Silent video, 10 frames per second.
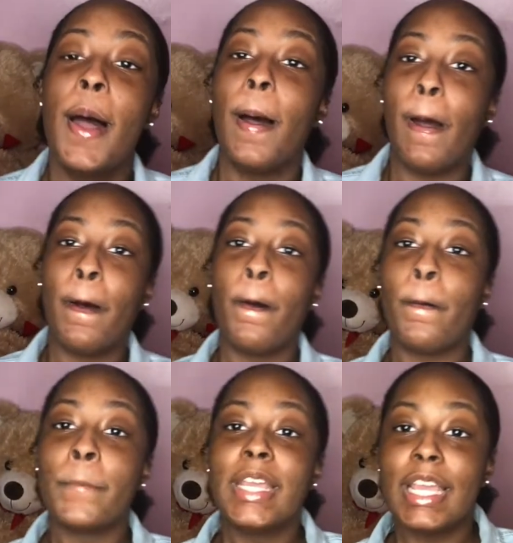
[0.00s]
And
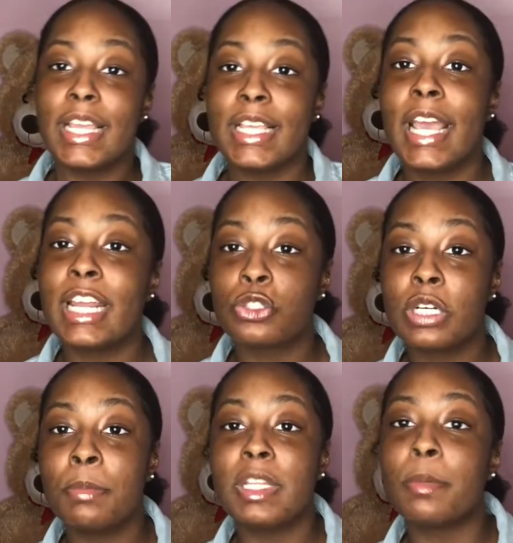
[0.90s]
yeah, that's going to
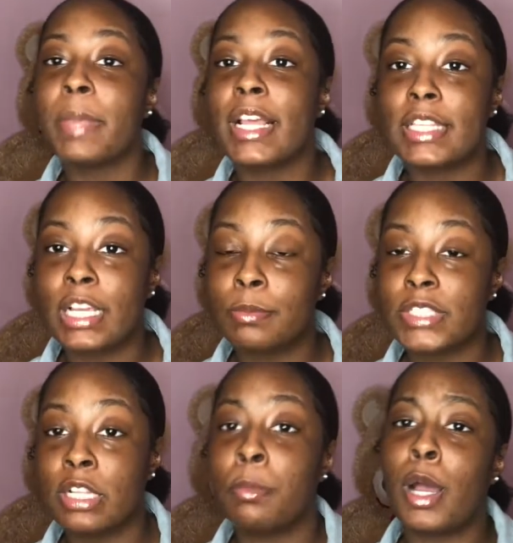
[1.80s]
be the main thing I'm
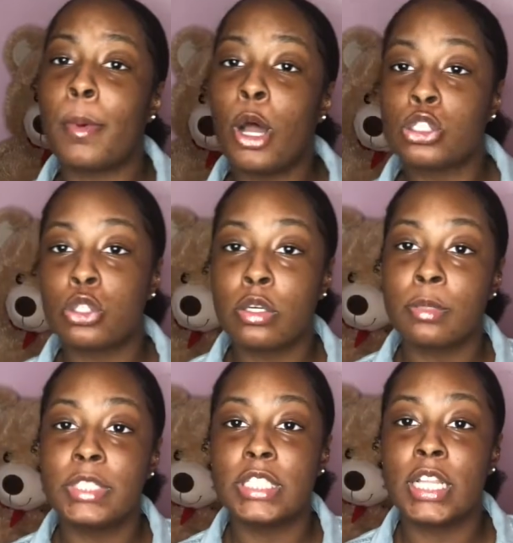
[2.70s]
selling. But I'm also going to be
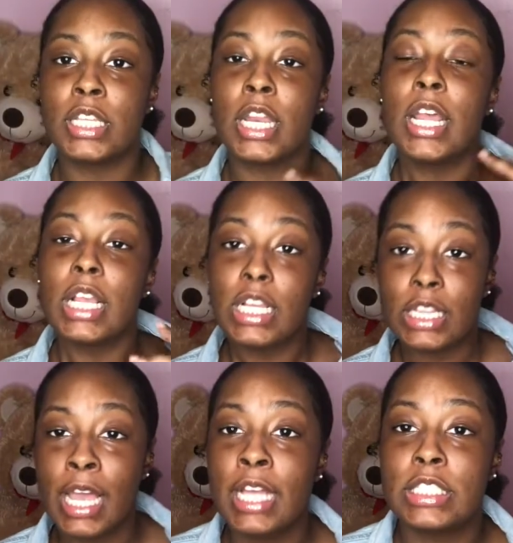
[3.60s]
selling
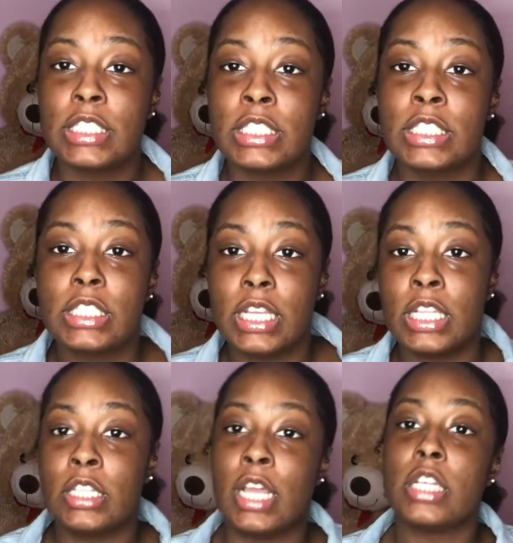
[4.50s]
glasses and
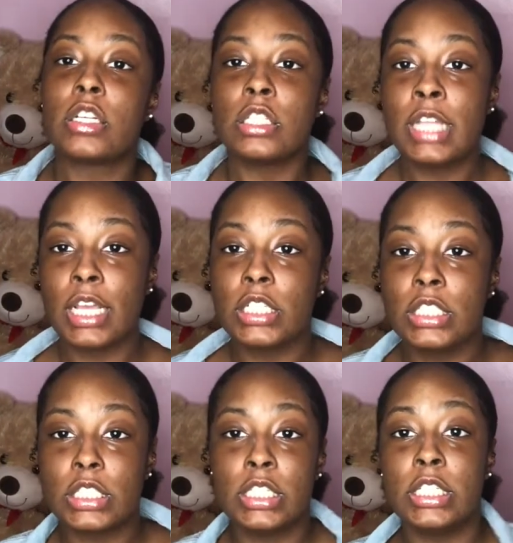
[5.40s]
like
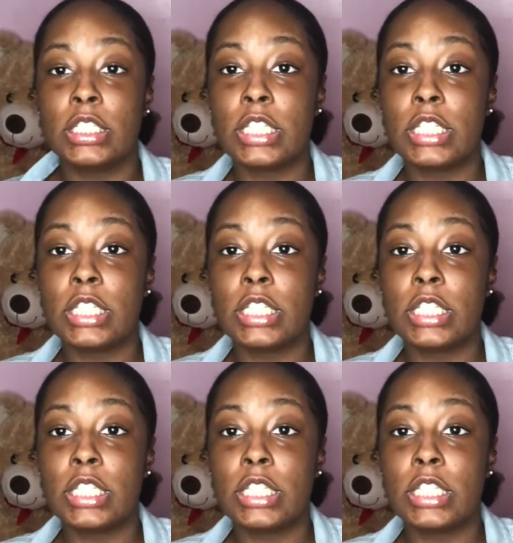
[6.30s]
necklaces